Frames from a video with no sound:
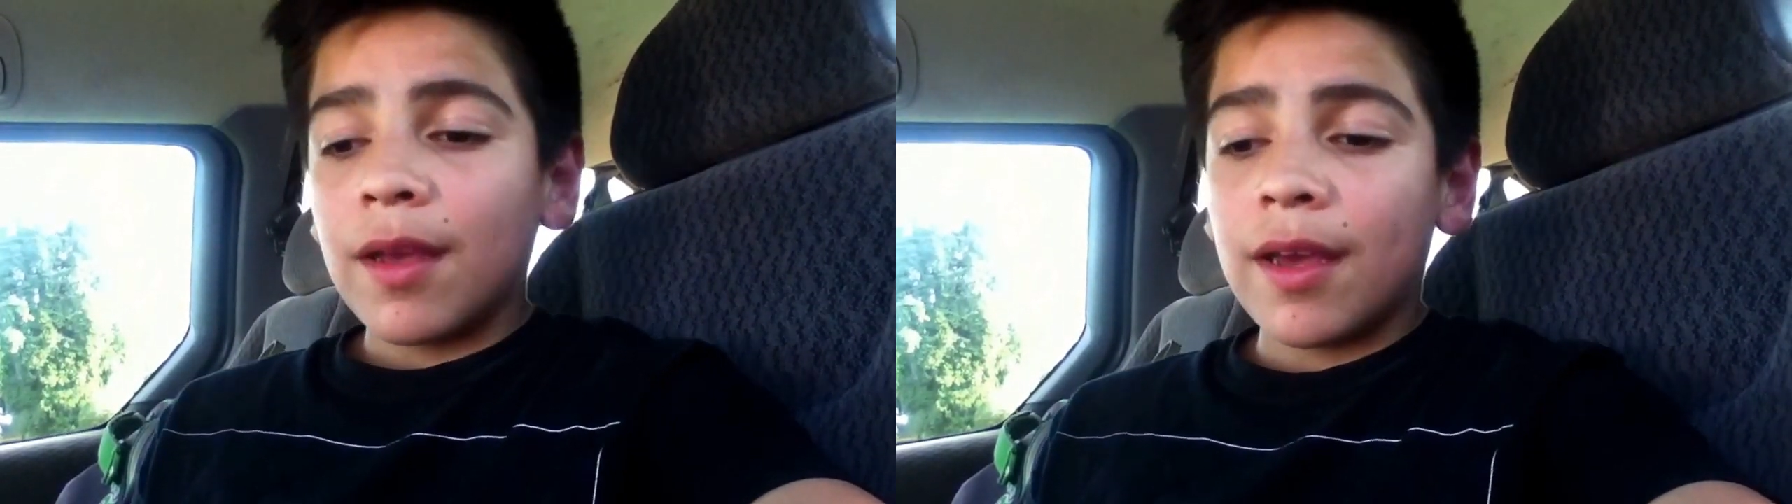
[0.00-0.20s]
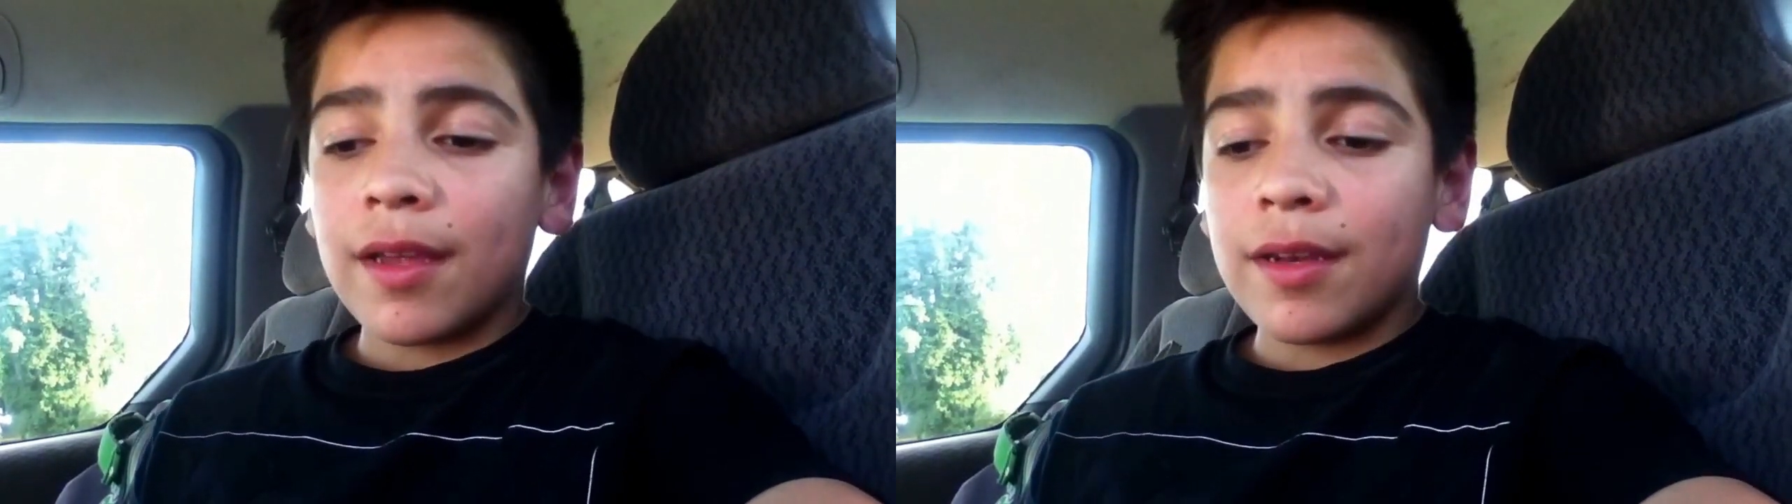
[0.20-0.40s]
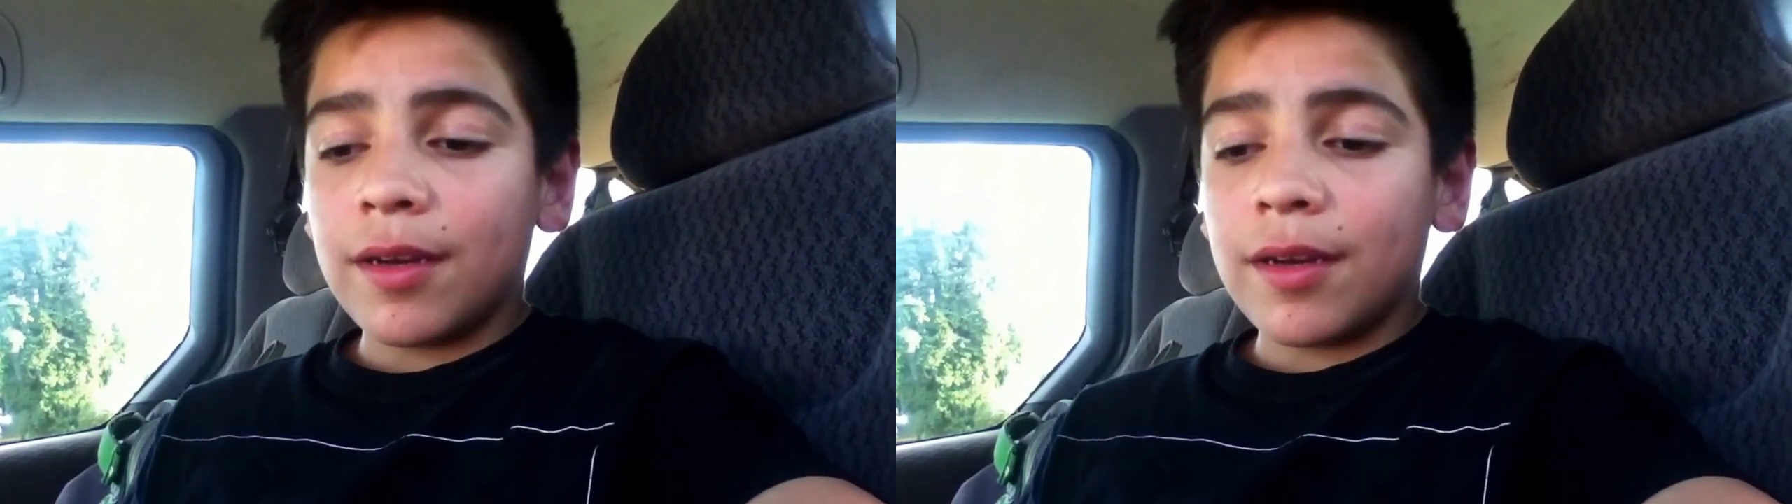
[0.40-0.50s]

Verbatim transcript: And,